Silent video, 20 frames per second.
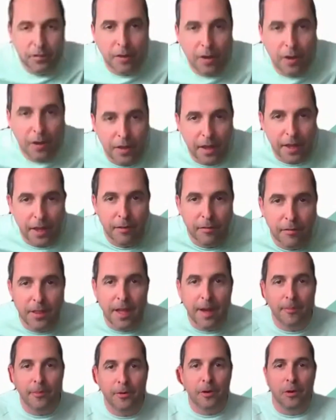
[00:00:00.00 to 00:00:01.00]
all, thank you for the
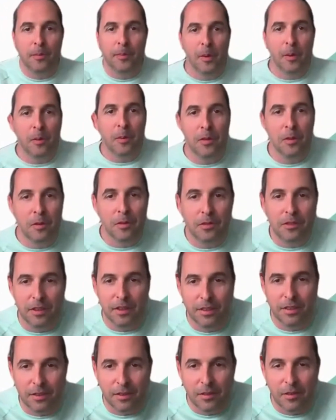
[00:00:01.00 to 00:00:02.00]
opportunity to be with you.
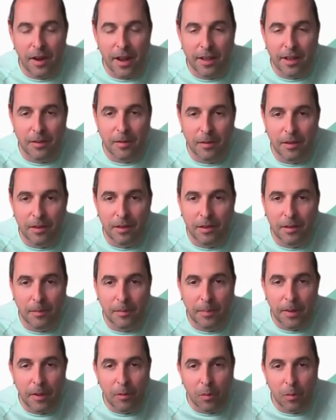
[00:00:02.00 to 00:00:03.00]
It's great to
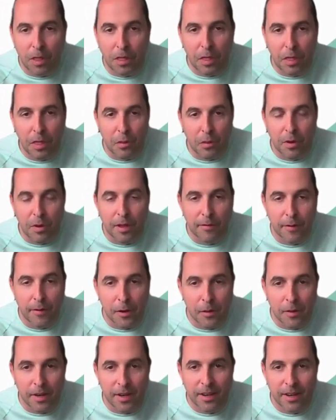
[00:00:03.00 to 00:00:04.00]
be with the three of
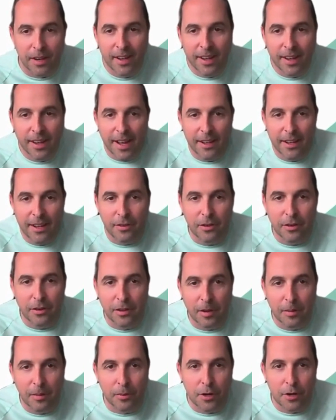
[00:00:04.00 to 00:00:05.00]
you, and certainly
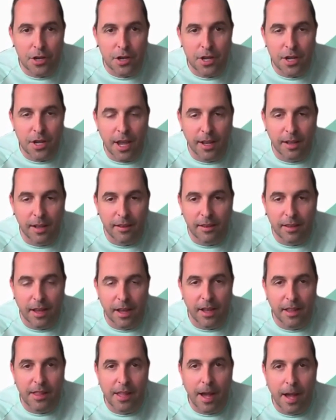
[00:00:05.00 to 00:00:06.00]
appreciate
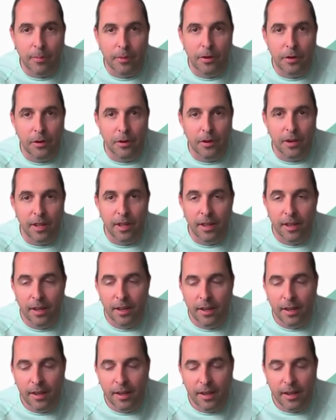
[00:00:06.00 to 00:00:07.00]
the opportunity.
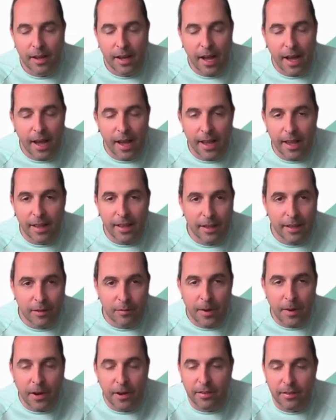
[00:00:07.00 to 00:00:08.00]
As
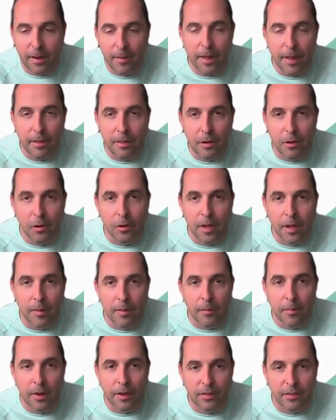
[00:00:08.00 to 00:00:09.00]
Mary said, I'm Nathan Ohle, and the
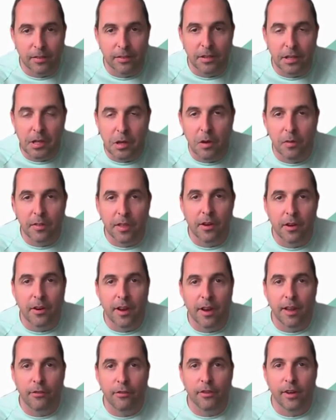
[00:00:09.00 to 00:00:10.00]
President and CEO of the
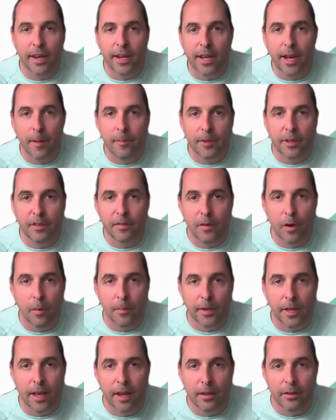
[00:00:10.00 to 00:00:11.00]
International Economic
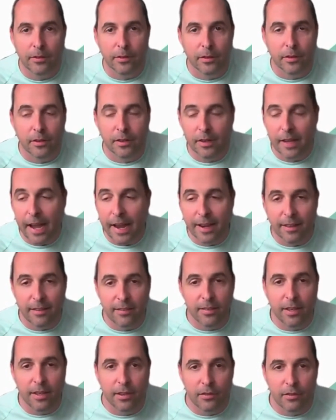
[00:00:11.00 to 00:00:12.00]
Development Council.
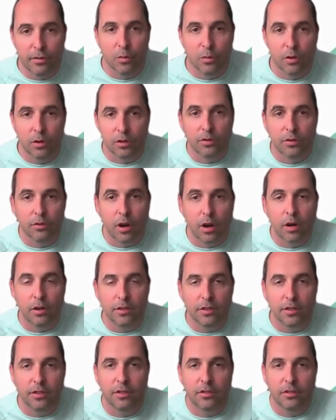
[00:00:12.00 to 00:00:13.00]
IDC is the world's
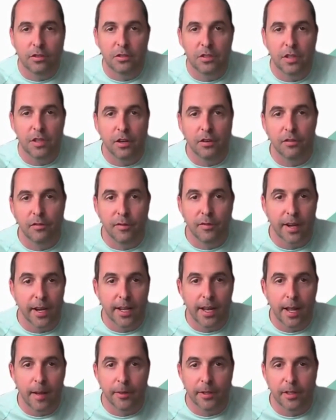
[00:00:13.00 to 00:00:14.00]
largest association for
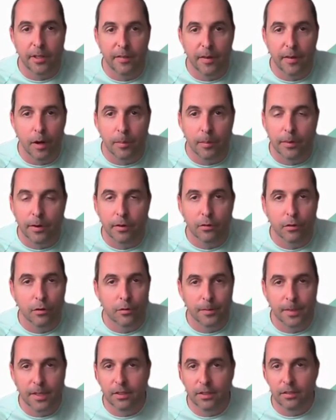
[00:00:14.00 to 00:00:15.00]
economic developers, which
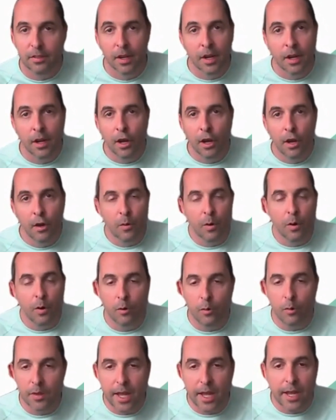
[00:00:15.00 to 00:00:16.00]
means we're
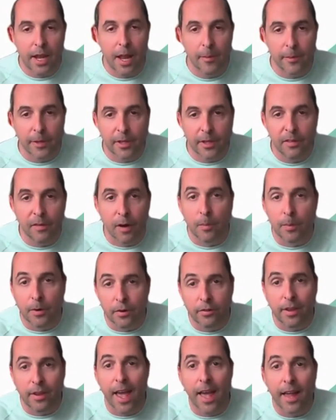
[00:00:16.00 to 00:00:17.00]
working with economic
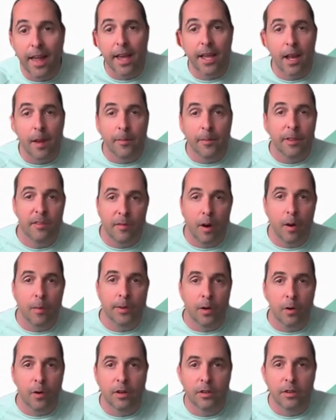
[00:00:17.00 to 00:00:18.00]
developers and economic
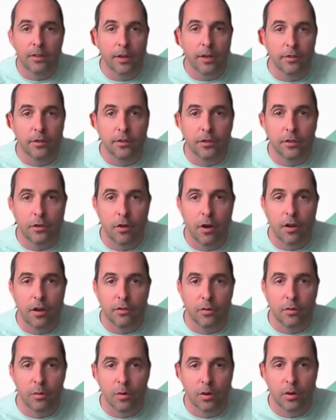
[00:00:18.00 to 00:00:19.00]
development organizations across
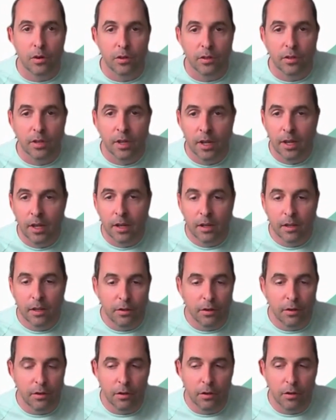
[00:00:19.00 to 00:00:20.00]
the world
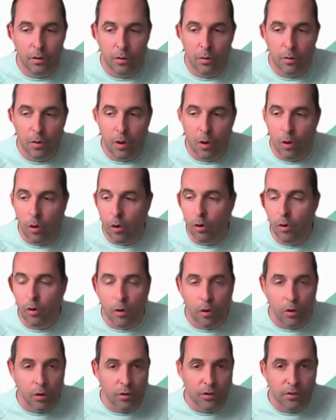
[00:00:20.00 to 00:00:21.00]
to do a
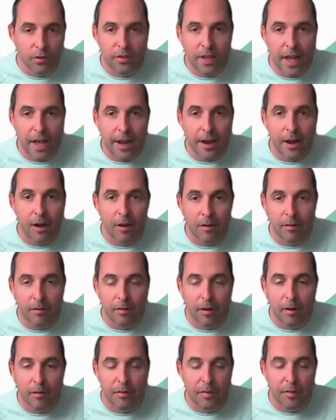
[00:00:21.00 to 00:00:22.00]
whole set
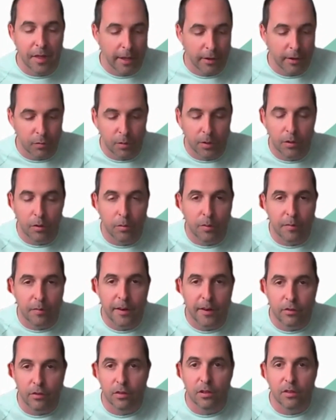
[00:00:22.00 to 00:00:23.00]
of things. We do
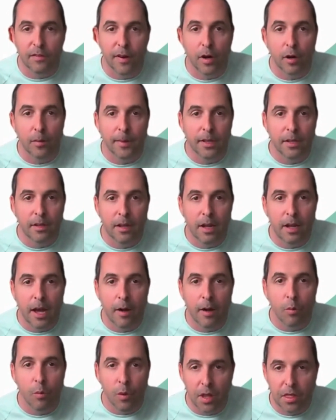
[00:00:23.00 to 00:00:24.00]
professional development
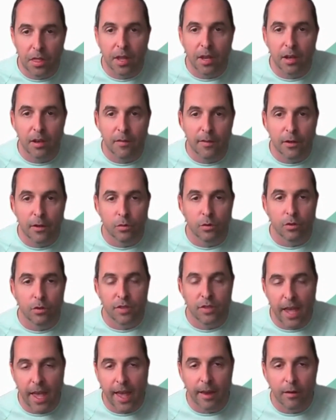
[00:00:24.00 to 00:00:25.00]
with individuals
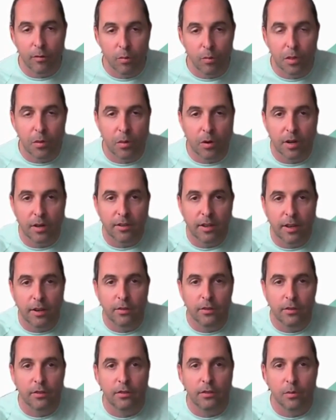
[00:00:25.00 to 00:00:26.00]
and with
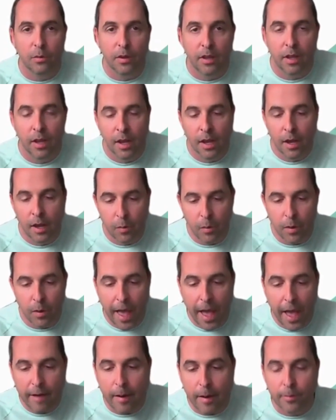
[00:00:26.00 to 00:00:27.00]
organizations. So we
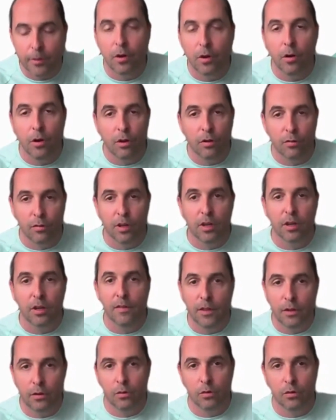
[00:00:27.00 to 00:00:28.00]
have opportunities for
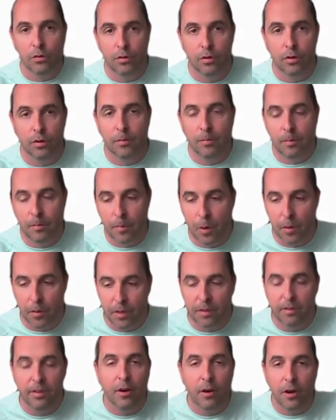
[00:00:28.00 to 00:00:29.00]
individuals to both
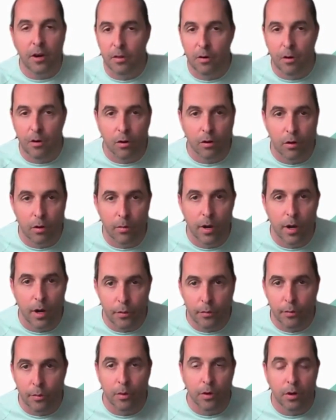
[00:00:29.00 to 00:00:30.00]
accelerate their own career
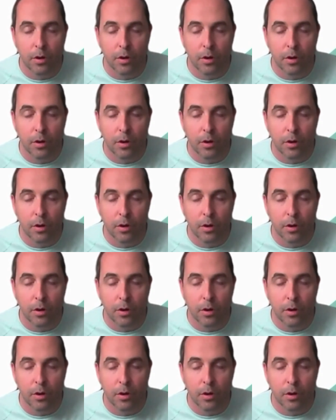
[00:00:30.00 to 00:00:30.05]
through a